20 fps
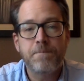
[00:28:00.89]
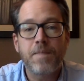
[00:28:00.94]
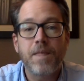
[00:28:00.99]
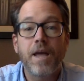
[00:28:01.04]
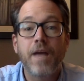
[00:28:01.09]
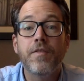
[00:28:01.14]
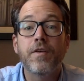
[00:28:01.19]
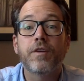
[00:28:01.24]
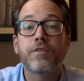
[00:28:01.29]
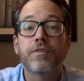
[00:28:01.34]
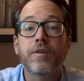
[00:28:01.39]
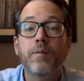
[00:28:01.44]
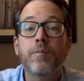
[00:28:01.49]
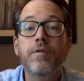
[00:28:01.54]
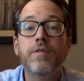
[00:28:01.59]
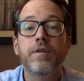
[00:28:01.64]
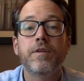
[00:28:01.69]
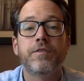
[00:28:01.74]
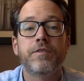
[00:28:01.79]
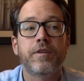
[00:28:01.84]
And that some of
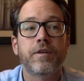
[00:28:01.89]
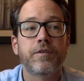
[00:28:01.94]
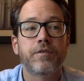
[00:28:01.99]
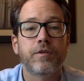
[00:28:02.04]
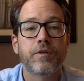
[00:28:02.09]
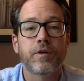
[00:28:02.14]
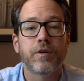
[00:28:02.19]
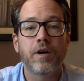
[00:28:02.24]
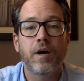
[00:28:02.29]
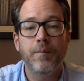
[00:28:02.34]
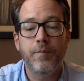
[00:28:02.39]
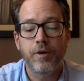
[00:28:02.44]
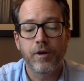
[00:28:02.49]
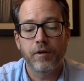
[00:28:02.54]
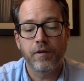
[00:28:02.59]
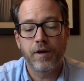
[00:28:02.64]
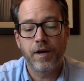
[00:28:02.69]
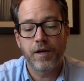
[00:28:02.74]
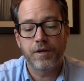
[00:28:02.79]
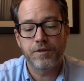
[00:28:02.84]
these things that are coming
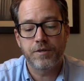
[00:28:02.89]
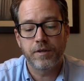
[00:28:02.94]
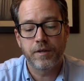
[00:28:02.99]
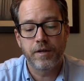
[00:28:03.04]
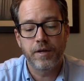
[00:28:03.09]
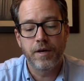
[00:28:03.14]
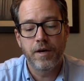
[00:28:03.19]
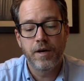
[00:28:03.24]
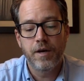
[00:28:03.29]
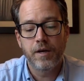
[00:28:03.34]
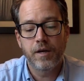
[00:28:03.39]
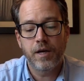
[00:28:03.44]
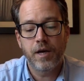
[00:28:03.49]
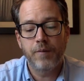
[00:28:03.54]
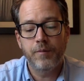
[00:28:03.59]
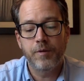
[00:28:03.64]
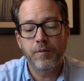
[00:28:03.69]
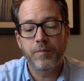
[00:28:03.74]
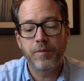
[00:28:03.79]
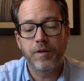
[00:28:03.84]
are actually
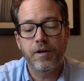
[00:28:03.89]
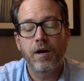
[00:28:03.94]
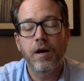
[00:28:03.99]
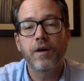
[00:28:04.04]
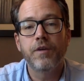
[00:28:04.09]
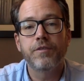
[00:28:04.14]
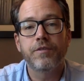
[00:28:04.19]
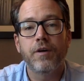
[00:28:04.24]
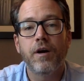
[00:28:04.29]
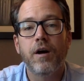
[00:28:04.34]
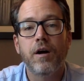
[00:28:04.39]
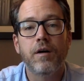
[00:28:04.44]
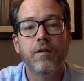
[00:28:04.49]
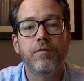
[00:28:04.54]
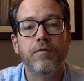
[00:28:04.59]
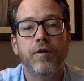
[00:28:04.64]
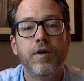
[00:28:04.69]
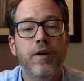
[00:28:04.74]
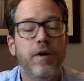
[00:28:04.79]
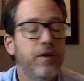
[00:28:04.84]
coming because of
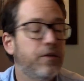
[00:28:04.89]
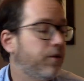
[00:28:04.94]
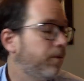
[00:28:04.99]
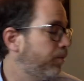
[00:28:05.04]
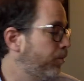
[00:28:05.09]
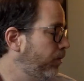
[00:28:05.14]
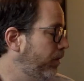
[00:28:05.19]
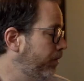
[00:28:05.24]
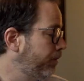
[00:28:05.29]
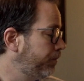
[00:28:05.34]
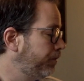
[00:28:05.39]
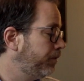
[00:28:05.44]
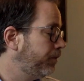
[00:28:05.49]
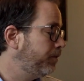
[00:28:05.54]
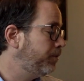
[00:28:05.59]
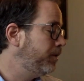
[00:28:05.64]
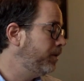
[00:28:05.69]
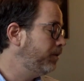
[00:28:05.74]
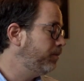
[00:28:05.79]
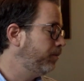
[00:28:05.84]
the prayers of the
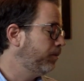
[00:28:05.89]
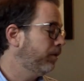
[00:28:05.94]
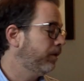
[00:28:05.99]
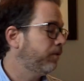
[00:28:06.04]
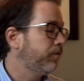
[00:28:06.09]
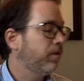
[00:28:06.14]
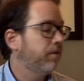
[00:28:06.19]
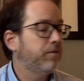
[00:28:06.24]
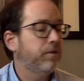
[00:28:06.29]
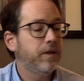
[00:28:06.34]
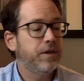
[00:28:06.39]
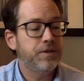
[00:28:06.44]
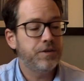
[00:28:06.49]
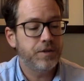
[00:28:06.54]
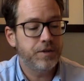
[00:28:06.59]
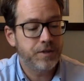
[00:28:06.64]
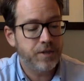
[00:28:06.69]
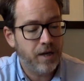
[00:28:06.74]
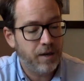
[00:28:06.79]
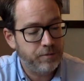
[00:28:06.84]
people. In Revelation
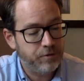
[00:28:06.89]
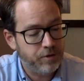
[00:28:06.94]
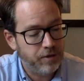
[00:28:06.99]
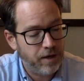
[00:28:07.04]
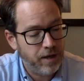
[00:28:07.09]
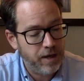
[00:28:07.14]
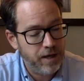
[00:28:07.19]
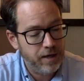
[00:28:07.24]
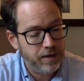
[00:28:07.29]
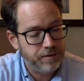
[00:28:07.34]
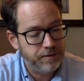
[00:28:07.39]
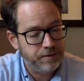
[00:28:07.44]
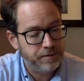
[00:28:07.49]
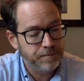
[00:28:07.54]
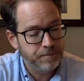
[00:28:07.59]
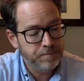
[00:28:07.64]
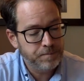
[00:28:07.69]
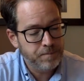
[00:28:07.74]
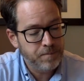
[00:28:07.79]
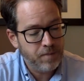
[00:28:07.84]
chapter 8,
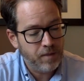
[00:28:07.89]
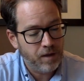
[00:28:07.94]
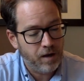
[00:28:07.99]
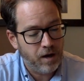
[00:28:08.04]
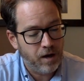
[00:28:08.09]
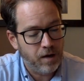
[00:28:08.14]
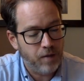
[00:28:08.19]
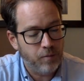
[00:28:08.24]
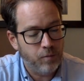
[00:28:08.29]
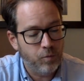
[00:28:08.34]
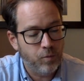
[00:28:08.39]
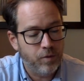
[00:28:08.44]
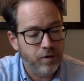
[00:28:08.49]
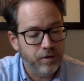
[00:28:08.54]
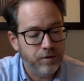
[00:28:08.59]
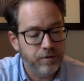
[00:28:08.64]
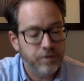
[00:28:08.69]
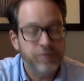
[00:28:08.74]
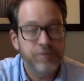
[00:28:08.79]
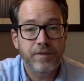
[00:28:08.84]
um, where
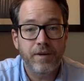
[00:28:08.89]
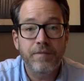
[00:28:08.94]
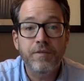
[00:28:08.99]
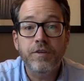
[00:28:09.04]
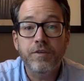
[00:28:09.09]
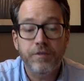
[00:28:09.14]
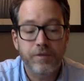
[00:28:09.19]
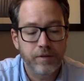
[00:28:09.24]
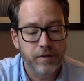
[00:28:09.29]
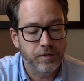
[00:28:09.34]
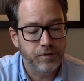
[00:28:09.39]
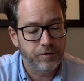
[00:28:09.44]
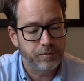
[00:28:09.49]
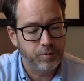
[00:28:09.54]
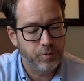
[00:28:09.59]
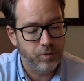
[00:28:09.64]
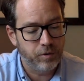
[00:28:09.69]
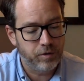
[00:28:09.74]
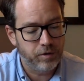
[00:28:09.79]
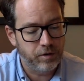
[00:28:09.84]
the seventh seal is
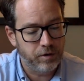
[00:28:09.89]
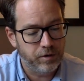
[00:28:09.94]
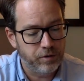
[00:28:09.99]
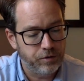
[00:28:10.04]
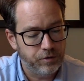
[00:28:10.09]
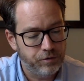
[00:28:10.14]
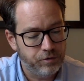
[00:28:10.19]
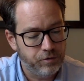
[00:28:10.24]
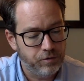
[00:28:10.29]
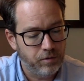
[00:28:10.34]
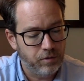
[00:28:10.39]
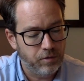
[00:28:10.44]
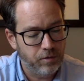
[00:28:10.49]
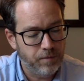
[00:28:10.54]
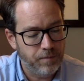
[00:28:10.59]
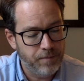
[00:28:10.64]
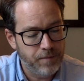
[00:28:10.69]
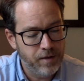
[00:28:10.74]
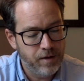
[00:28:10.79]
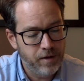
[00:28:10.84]
broken on the scroll,
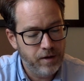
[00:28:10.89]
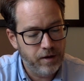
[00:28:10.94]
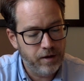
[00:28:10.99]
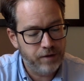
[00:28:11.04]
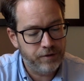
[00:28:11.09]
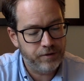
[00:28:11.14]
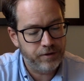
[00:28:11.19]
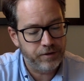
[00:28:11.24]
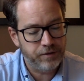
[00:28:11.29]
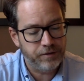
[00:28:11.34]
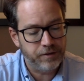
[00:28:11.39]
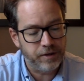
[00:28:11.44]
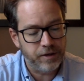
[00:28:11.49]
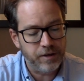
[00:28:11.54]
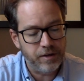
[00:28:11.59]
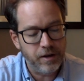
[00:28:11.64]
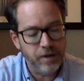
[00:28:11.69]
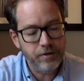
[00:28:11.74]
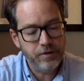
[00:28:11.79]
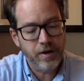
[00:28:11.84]
it says that
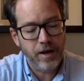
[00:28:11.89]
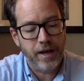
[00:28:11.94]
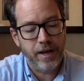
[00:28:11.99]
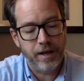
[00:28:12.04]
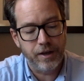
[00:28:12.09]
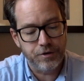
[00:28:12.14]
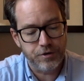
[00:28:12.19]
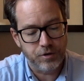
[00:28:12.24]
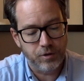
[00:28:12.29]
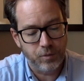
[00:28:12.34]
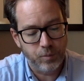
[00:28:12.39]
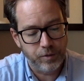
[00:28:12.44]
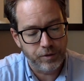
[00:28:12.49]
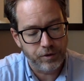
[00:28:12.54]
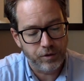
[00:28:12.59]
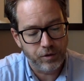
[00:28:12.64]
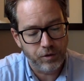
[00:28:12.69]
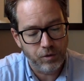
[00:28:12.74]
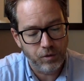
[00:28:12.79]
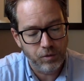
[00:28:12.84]
another angel with a
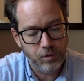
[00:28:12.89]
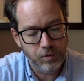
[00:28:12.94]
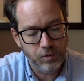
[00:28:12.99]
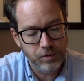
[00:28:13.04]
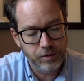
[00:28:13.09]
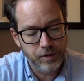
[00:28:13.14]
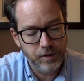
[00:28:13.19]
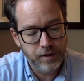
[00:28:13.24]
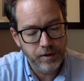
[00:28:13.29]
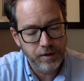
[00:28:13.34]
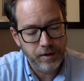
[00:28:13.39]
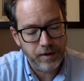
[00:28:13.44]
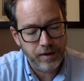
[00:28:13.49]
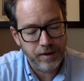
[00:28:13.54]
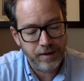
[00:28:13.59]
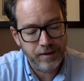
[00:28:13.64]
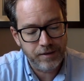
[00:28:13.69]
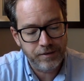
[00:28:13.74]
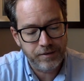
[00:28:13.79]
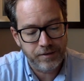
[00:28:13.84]
gold
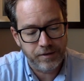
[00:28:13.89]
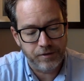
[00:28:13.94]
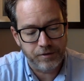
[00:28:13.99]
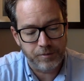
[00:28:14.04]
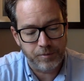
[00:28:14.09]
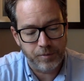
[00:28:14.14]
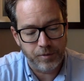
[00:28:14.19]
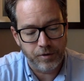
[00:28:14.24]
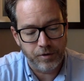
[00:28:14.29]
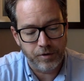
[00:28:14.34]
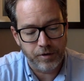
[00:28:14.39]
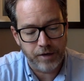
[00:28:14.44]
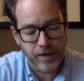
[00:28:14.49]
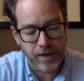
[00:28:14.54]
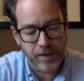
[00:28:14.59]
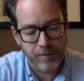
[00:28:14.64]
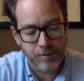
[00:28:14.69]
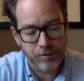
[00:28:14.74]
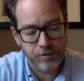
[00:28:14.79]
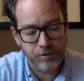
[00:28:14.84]
incense burner
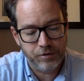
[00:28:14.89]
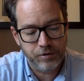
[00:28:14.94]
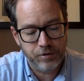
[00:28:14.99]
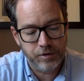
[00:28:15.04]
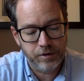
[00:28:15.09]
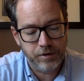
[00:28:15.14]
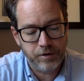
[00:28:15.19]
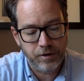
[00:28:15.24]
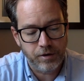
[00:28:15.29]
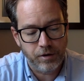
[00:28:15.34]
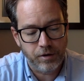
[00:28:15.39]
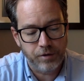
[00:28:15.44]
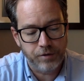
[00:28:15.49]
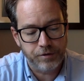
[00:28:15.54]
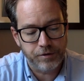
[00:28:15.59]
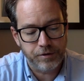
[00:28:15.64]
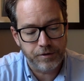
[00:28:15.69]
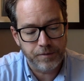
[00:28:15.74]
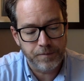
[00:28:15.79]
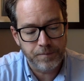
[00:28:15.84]
came and stood at the
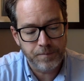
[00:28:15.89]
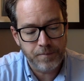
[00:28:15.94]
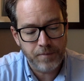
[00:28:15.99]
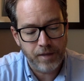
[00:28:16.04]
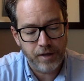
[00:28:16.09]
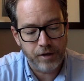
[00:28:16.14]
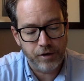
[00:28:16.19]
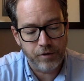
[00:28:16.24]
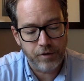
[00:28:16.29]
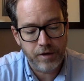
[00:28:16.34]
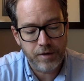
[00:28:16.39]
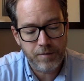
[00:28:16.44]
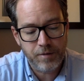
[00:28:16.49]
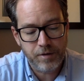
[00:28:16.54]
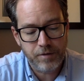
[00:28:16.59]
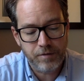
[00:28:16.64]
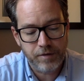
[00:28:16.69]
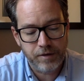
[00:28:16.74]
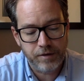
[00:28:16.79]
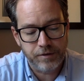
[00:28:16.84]
altar, and a great amount
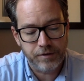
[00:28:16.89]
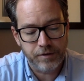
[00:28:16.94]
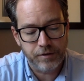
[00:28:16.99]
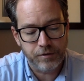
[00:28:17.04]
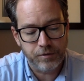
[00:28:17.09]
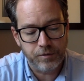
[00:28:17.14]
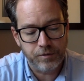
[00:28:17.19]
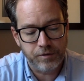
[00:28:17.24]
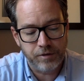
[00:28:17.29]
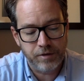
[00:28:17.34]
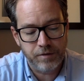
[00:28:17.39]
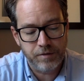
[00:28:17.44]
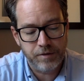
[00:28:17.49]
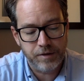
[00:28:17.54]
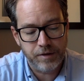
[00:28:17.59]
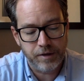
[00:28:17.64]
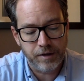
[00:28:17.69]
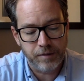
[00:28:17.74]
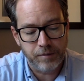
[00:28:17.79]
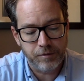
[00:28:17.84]
of incense was given to
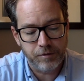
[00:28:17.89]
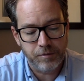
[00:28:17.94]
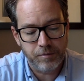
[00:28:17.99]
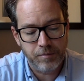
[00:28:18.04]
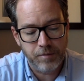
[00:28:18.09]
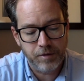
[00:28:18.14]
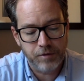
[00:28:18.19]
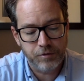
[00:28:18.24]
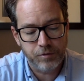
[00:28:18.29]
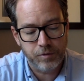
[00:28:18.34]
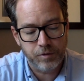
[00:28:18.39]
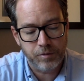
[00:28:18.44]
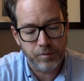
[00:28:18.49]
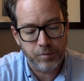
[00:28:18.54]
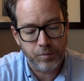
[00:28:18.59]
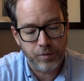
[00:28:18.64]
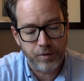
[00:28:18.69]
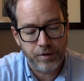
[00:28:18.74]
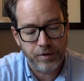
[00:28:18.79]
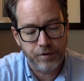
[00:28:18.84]
him to mix with the
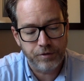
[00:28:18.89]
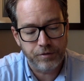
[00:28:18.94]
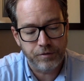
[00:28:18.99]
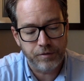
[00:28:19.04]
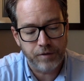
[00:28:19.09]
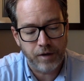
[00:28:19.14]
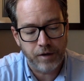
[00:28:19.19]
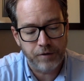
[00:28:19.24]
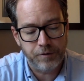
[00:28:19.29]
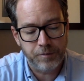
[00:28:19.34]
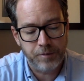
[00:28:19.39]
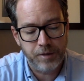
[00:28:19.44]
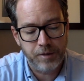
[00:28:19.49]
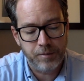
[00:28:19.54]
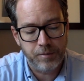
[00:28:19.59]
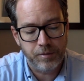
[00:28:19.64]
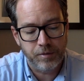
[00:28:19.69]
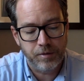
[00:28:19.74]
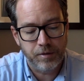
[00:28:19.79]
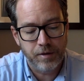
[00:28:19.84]
prayers of God's
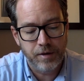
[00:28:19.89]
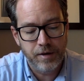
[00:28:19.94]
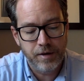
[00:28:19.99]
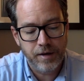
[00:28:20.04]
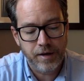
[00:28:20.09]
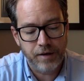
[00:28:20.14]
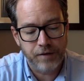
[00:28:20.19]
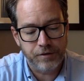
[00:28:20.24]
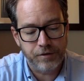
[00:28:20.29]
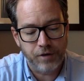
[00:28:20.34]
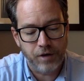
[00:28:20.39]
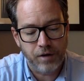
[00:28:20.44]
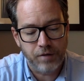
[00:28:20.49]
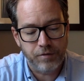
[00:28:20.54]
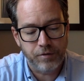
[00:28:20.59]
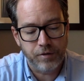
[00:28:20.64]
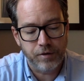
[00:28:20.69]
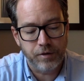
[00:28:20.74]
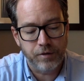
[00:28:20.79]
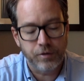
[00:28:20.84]
people as an
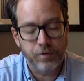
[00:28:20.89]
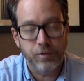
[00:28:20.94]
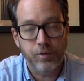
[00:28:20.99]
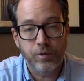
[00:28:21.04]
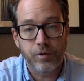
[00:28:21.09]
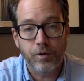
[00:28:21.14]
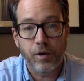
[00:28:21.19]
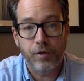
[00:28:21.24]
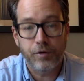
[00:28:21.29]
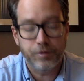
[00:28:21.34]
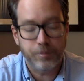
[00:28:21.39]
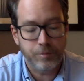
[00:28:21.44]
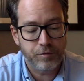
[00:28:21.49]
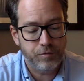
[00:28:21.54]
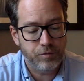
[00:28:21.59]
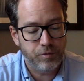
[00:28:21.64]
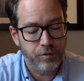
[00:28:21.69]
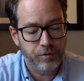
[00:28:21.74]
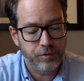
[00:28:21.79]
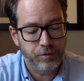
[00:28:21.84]
offering on the gold altar
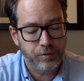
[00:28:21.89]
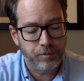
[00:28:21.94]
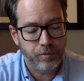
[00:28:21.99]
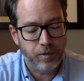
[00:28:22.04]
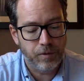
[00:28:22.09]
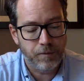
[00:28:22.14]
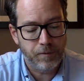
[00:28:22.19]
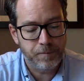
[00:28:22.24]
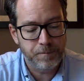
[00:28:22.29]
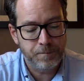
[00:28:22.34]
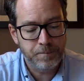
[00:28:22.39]
before the throne.